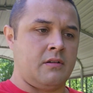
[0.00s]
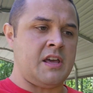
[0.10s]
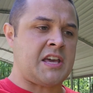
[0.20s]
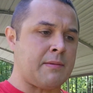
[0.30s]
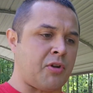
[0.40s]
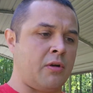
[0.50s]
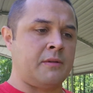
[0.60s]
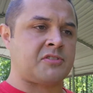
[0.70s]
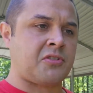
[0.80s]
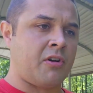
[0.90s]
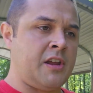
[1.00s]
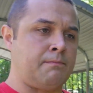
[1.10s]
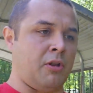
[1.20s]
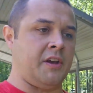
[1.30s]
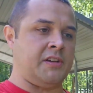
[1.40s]
He kept throwing them screen
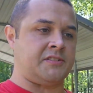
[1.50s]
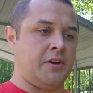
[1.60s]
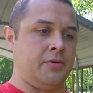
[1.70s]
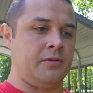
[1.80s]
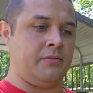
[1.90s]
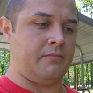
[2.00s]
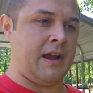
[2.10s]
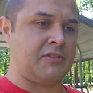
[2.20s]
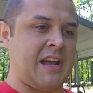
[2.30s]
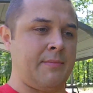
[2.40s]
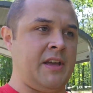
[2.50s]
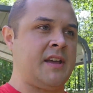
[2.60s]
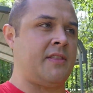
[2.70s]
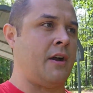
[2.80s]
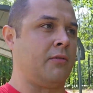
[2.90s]
plays, though. Every time it
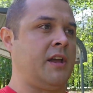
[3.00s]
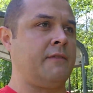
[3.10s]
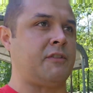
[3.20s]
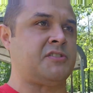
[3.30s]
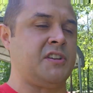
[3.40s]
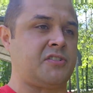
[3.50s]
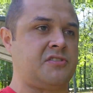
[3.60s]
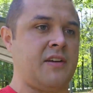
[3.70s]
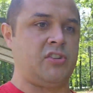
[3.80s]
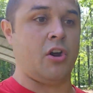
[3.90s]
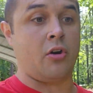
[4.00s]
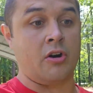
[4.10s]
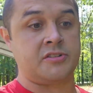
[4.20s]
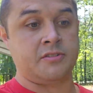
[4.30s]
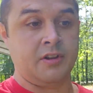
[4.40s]
hit, they only hit for 6 or 7
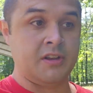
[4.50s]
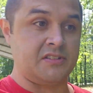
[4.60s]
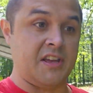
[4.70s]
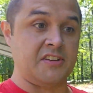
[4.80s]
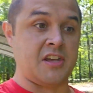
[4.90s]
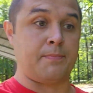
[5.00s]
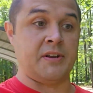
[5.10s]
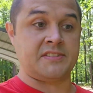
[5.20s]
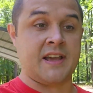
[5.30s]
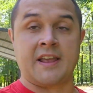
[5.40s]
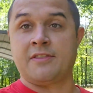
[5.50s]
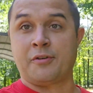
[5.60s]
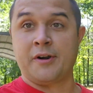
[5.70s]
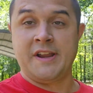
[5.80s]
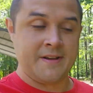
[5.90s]
yards, set us up in a 2nd and
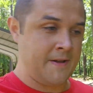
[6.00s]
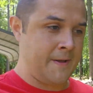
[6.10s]
3.